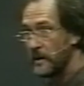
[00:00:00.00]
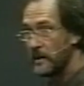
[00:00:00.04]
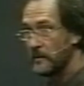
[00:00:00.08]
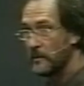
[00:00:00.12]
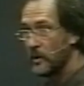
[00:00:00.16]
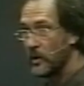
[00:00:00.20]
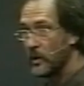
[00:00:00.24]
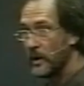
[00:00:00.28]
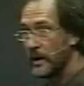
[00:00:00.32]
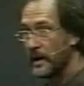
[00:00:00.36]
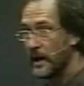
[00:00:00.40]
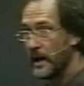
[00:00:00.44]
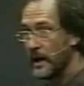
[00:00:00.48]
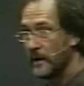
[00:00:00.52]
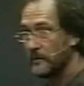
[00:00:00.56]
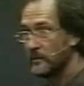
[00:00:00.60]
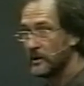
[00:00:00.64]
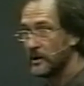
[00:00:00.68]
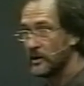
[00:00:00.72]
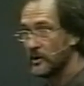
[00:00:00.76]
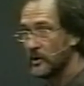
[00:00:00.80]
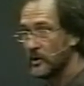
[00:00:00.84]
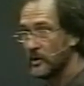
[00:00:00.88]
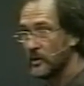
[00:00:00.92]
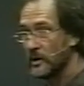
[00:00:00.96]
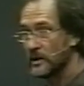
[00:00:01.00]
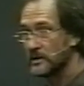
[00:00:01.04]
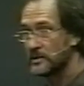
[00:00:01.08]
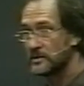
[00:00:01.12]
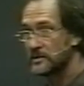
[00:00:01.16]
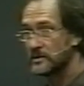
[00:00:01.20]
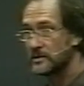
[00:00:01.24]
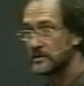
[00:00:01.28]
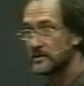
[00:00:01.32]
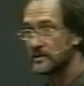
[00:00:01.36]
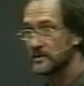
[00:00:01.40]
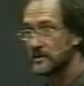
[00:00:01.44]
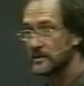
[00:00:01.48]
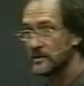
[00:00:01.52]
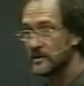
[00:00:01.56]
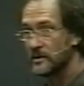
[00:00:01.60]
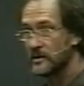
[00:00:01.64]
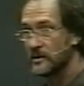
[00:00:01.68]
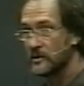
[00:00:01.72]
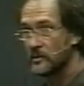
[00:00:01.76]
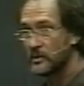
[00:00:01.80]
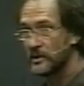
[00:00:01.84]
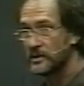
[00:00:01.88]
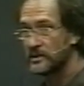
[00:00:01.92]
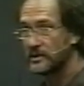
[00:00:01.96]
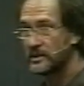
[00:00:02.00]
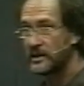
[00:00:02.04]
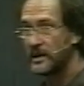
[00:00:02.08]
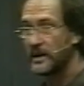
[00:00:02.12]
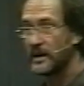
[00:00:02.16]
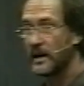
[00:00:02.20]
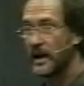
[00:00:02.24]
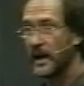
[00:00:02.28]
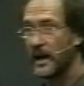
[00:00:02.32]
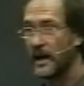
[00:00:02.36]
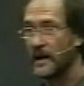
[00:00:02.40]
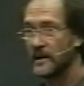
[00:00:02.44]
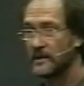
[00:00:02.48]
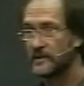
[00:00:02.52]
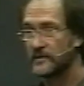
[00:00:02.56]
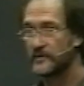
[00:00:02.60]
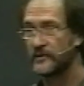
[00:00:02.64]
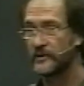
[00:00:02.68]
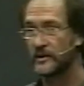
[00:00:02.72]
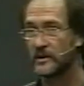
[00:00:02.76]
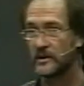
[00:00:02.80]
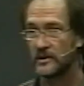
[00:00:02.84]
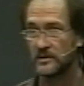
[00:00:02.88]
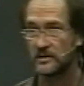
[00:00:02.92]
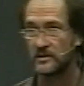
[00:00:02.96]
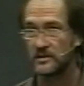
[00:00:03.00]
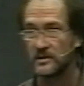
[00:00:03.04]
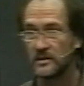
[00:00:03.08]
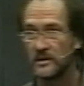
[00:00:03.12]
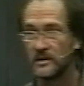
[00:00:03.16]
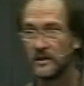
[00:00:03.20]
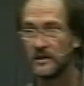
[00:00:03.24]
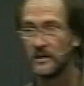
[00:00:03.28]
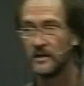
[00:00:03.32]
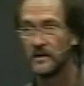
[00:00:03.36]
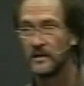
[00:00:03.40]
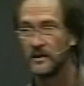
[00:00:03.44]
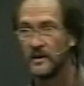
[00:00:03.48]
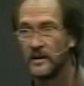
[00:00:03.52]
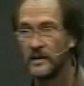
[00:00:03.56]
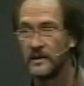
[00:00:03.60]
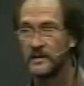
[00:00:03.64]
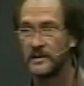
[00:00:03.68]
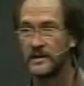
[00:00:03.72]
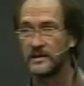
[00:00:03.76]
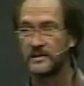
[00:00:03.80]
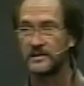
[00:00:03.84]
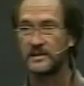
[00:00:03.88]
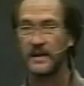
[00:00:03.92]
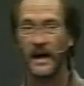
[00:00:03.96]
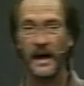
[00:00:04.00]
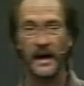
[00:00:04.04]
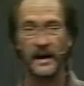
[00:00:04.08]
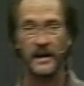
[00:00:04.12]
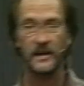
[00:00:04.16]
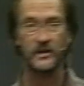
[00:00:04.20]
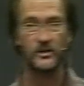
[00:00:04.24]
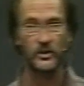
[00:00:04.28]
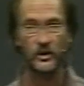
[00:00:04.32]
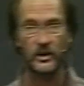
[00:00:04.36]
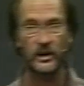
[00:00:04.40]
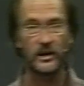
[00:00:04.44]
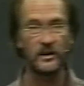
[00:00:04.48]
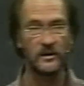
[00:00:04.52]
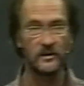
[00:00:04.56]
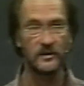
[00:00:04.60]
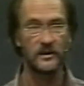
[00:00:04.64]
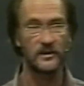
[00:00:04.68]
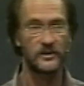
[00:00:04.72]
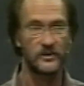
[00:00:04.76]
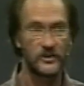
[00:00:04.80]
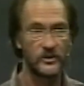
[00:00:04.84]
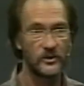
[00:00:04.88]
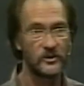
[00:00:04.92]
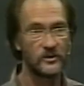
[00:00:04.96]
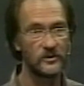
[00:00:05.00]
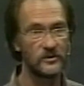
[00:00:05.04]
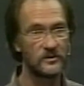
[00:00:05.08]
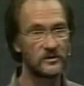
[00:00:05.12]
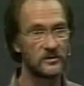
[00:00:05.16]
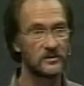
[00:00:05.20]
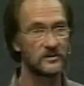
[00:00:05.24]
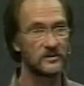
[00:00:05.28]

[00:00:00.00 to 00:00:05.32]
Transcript: when Haman, who was with King Ahasuerus, decided to kill the Jews?